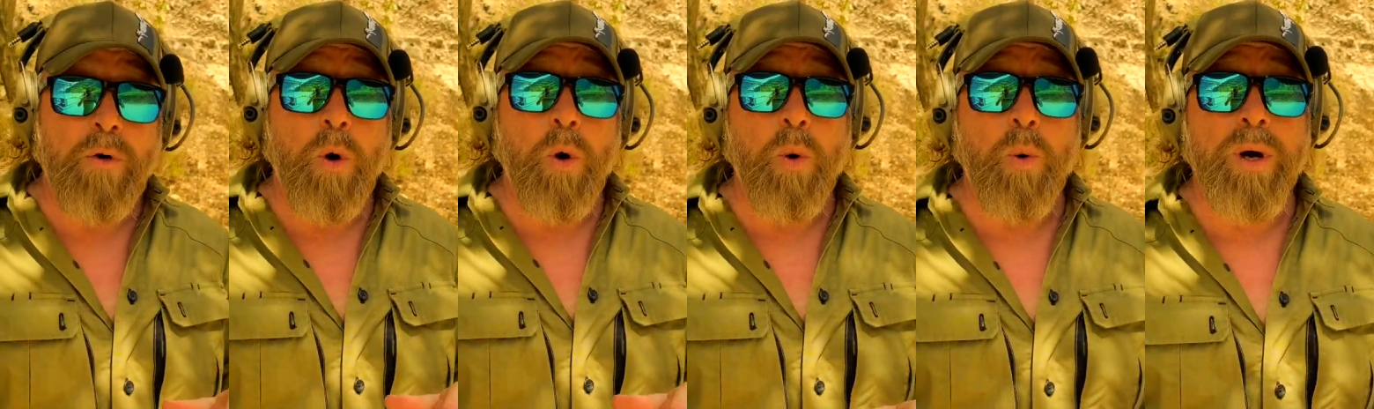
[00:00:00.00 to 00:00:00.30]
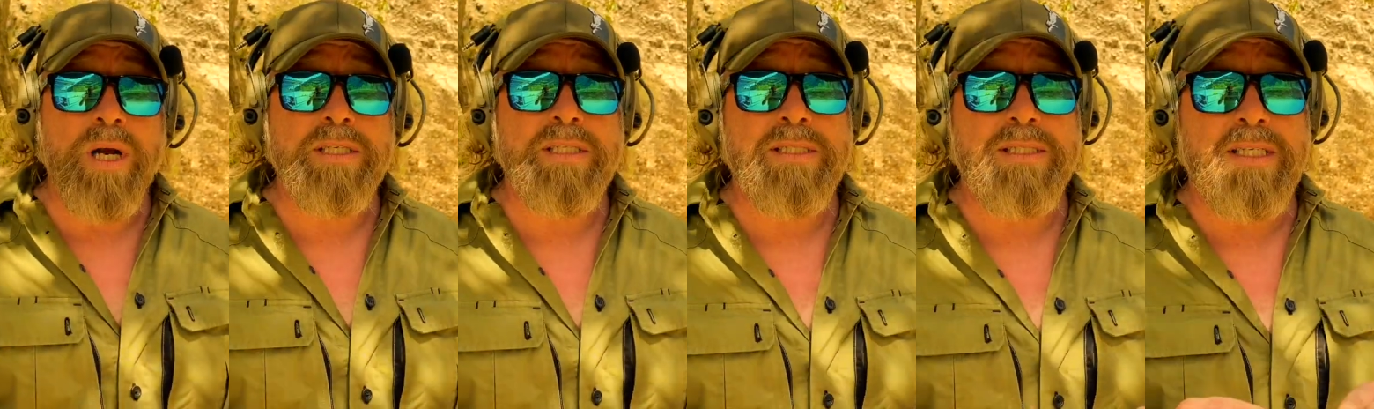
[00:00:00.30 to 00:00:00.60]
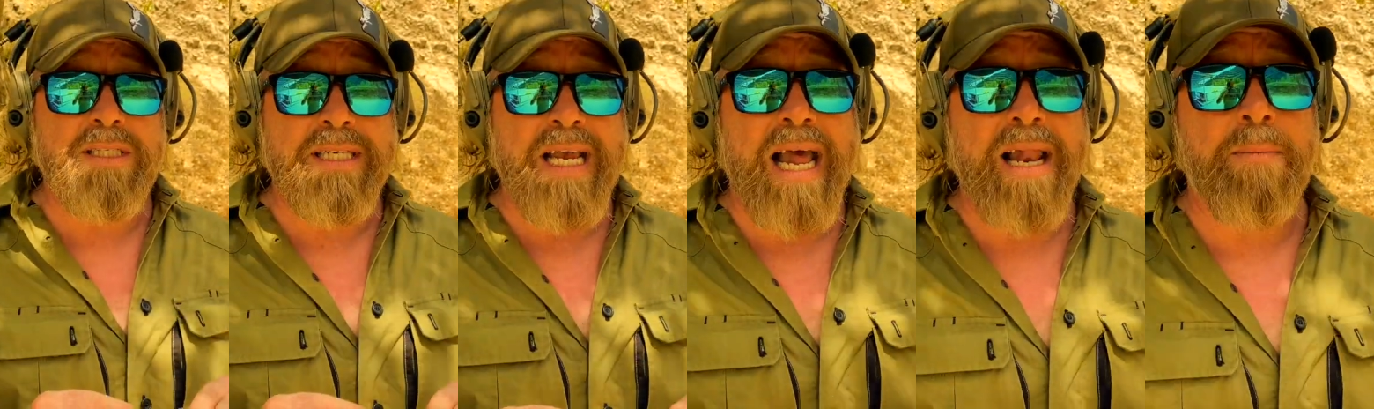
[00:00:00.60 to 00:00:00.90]
always
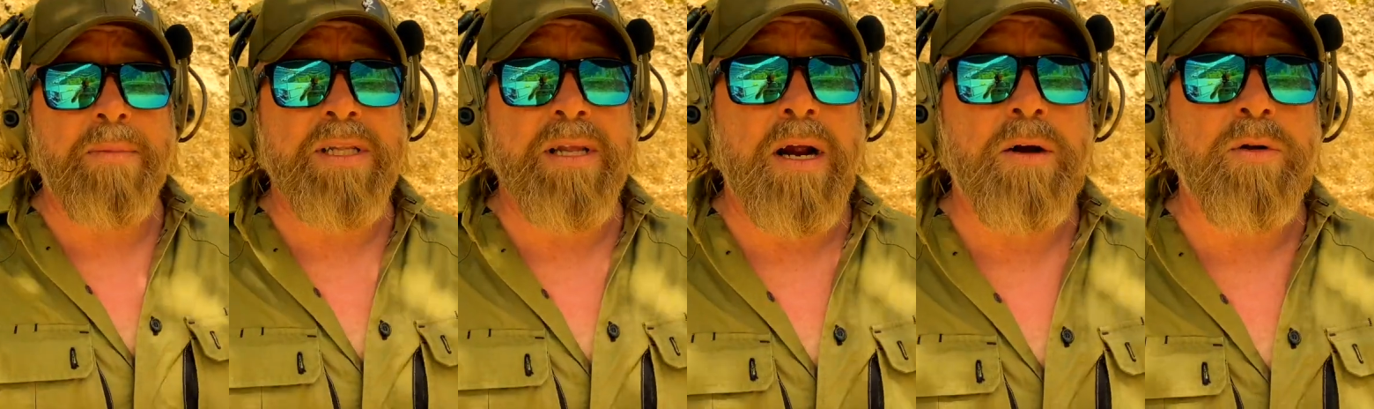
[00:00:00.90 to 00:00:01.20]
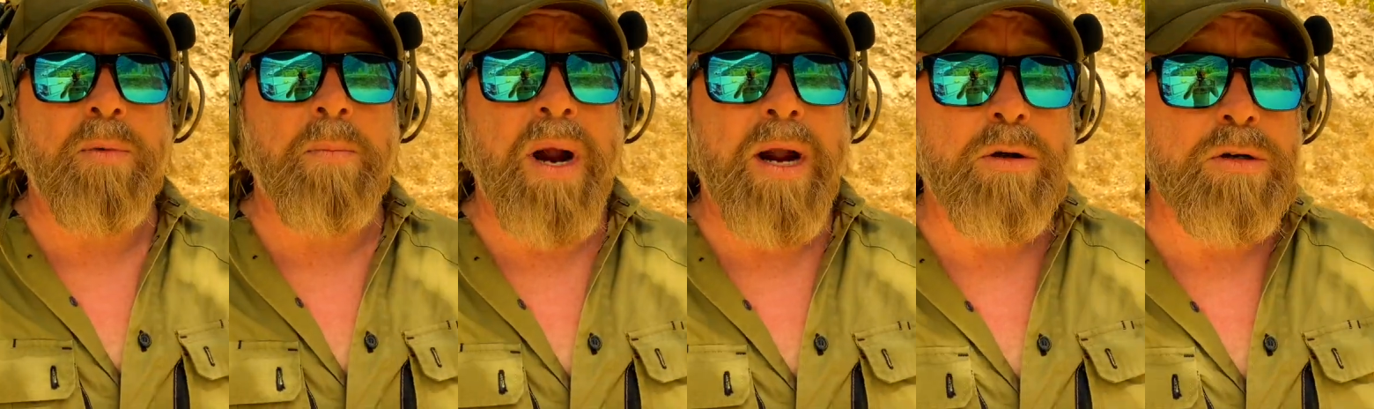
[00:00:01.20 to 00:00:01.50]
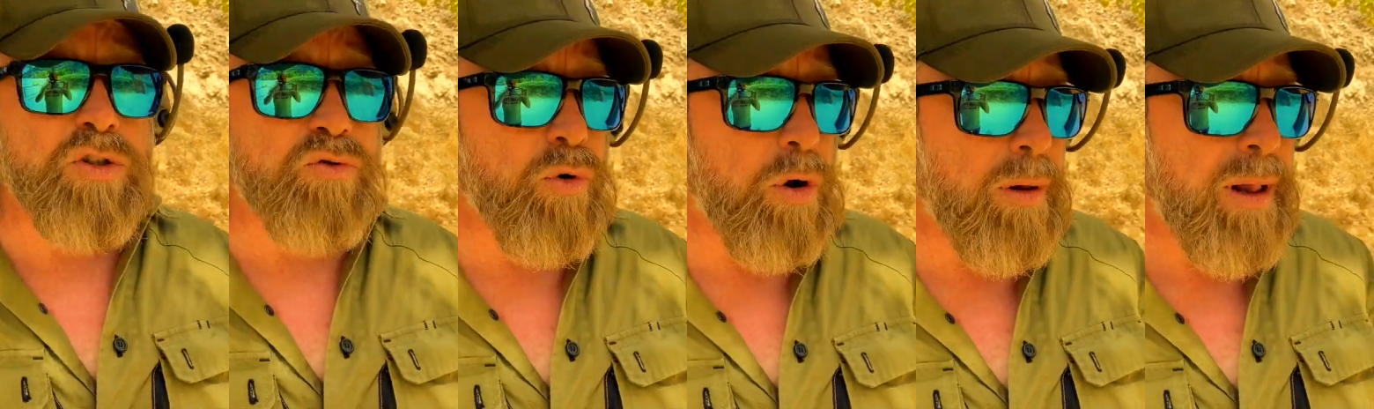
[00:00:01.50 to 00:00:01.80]
this element under my
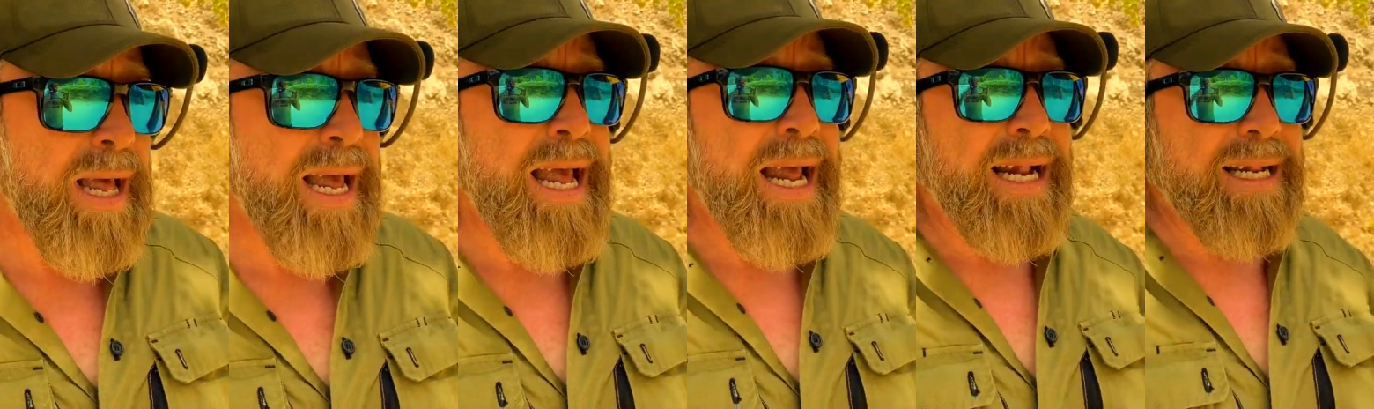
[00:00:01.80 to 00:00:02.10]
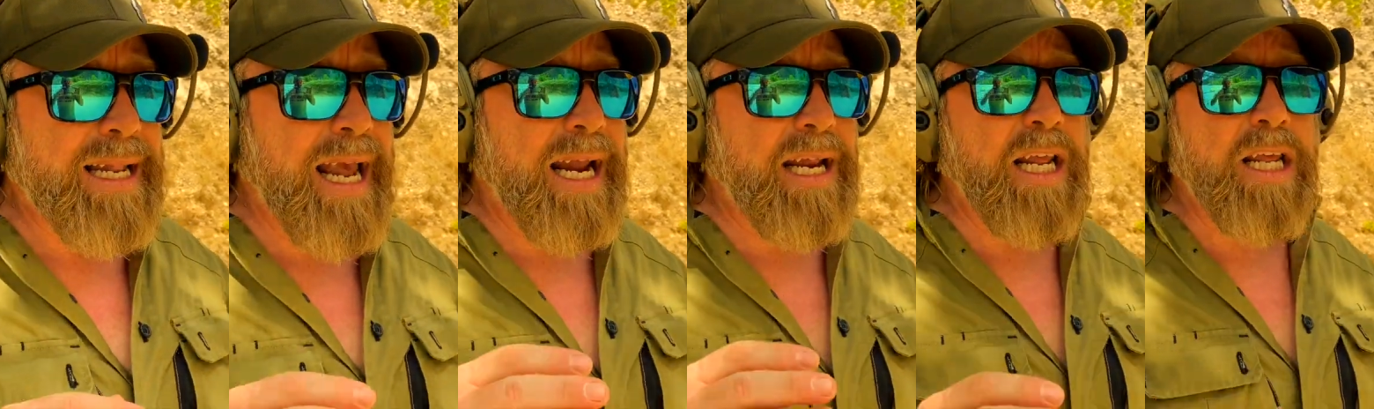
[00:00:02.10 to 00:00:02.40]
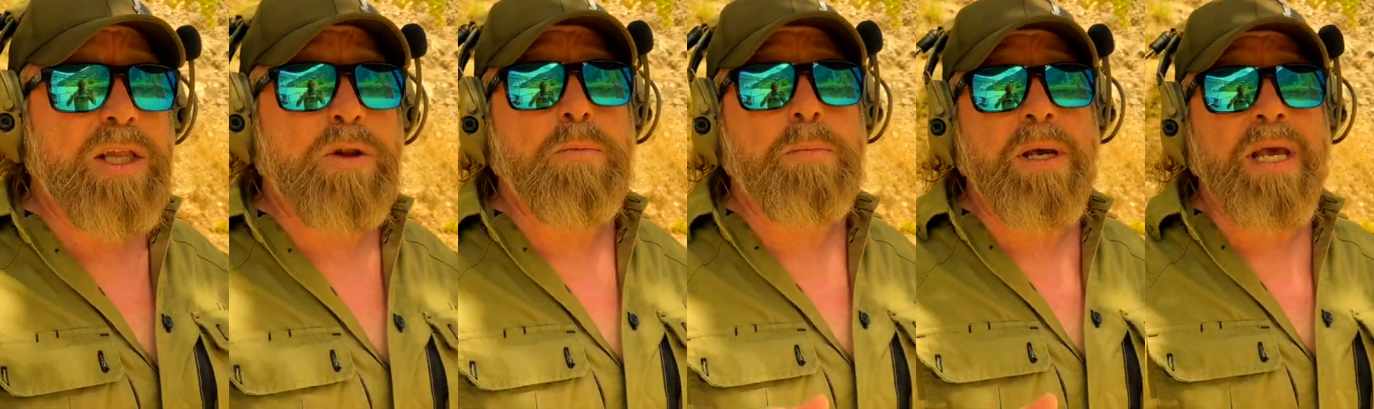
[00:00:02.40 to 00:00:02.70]
control, they need
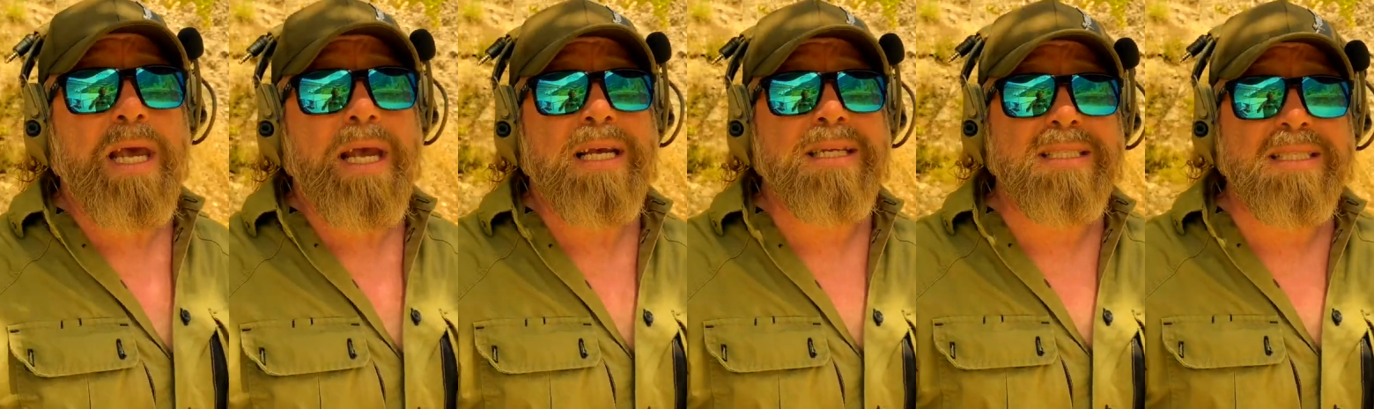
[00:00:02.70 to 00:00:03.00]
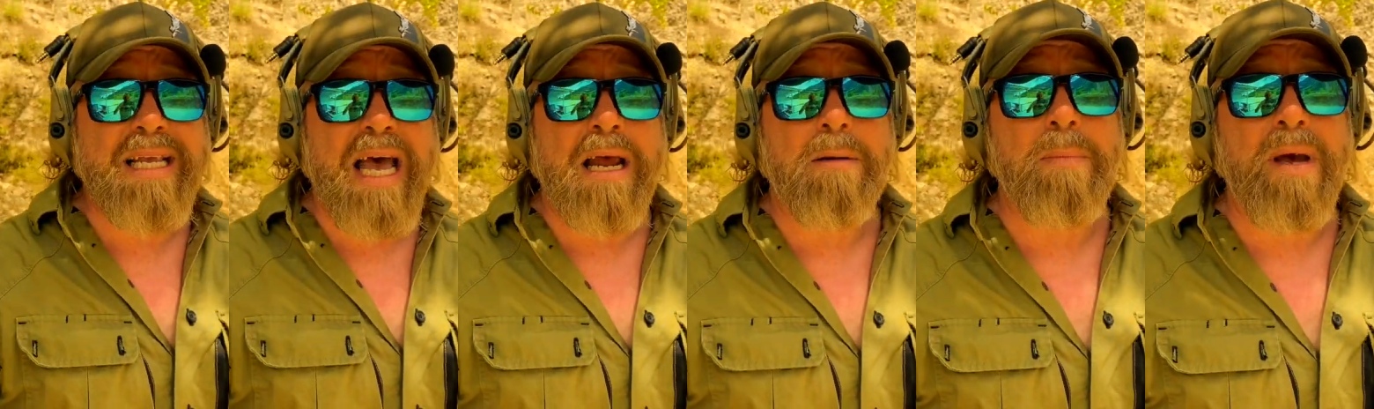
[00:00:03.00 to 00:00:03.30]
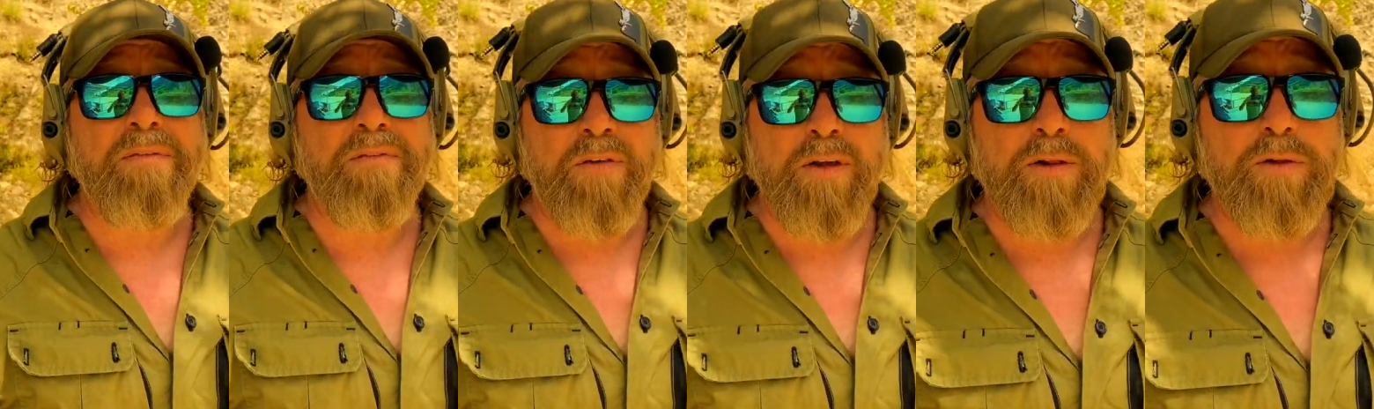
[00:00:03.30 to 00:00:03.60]
to be inside my
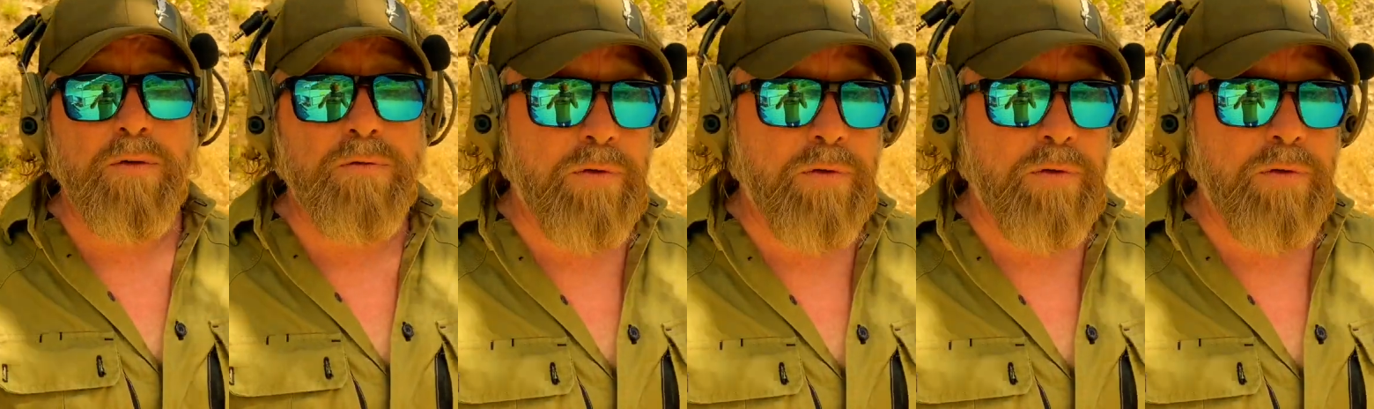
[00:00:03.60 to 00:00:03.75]
field of